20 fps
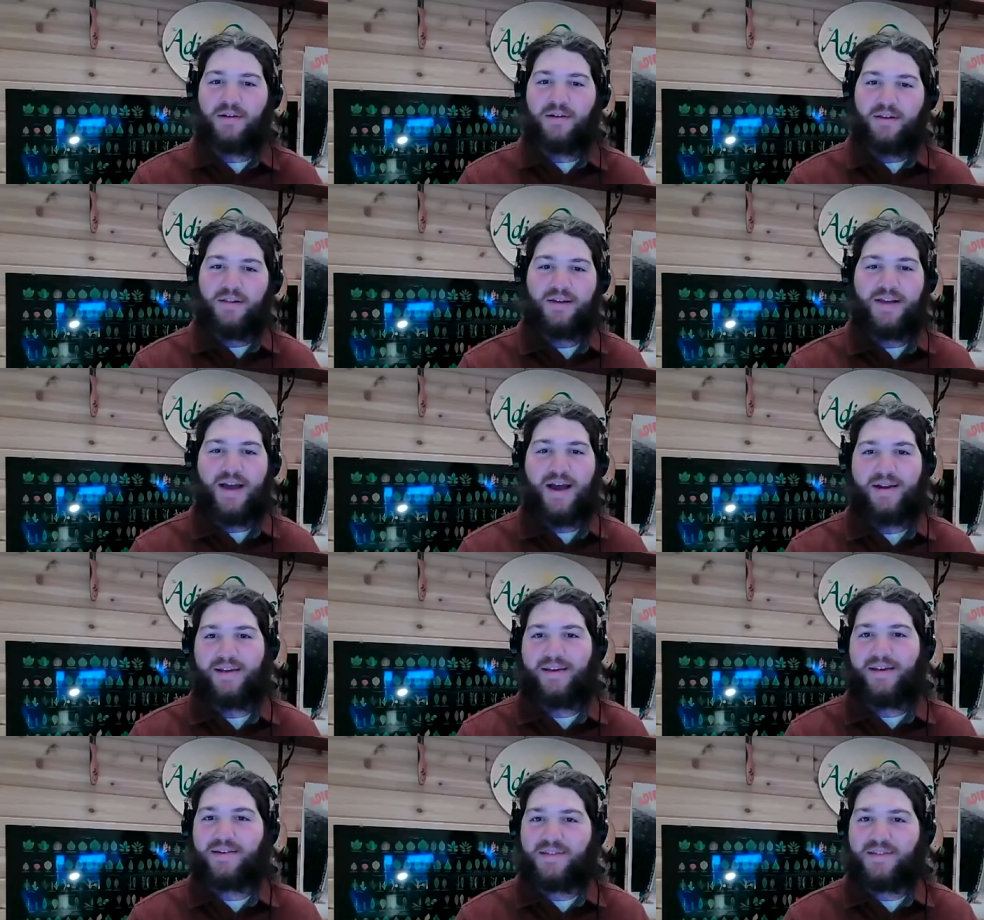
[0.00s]
Click
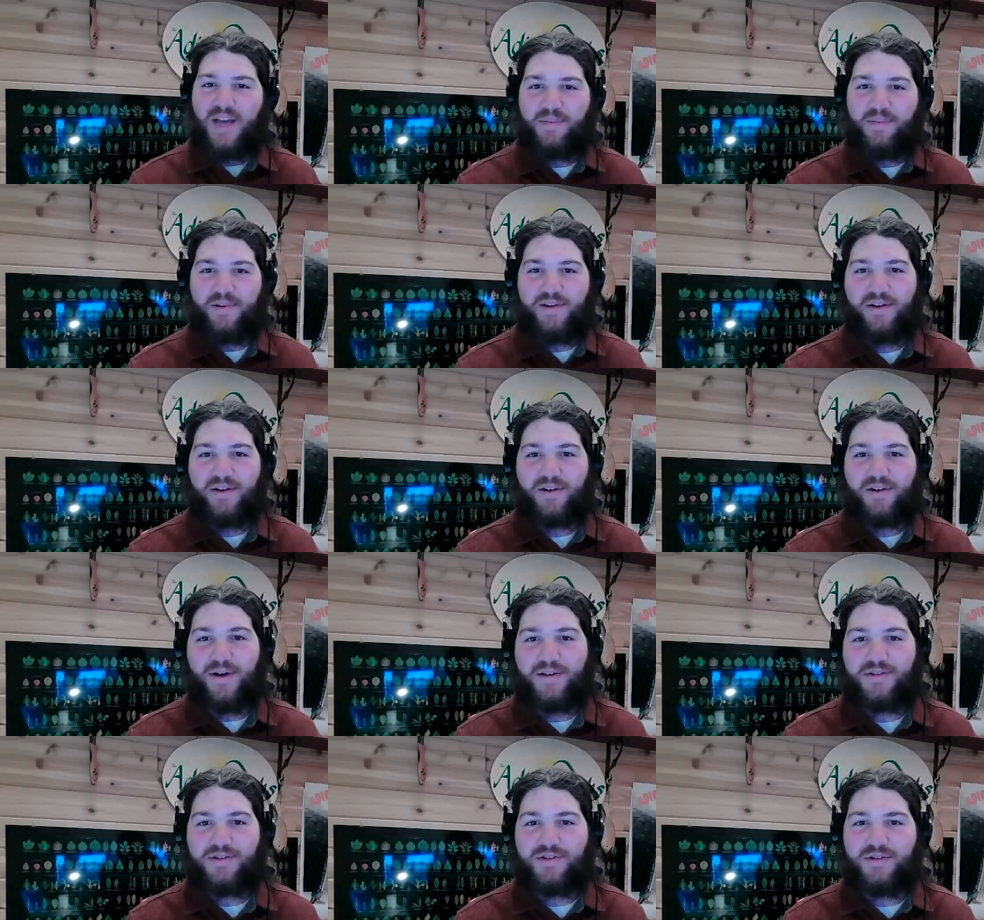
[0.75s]
on it and type in your
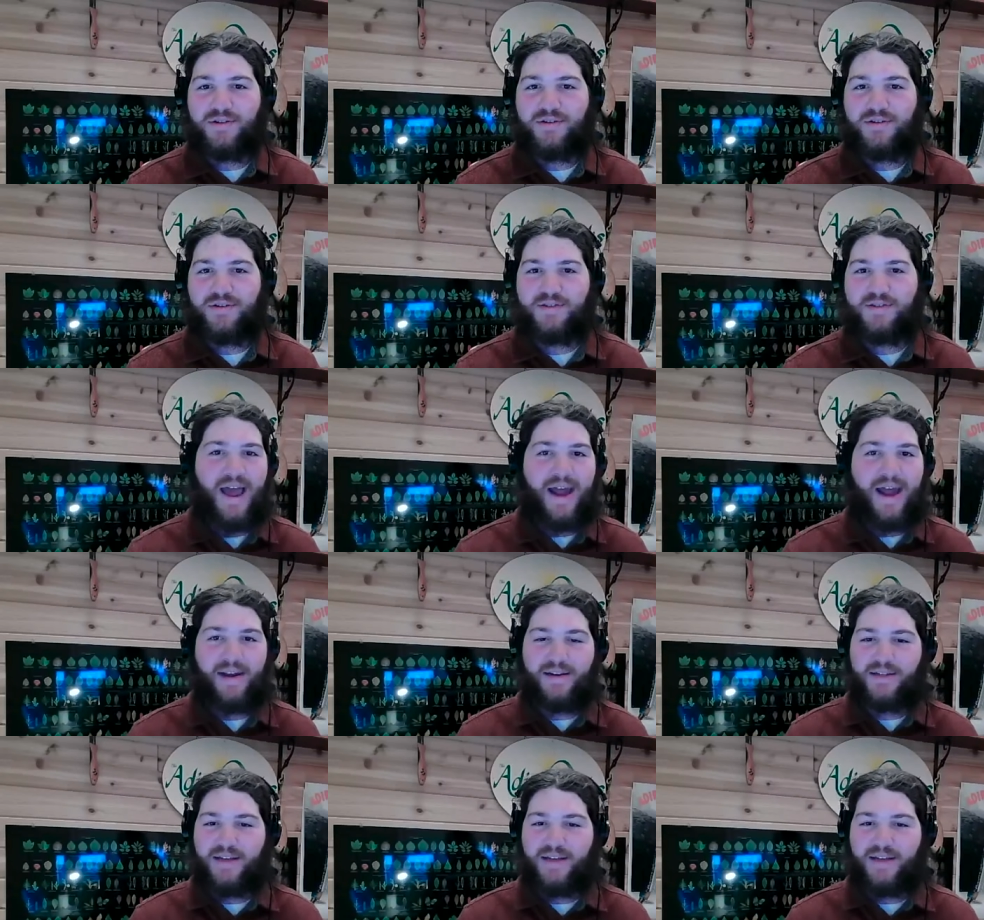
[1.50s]
questions at any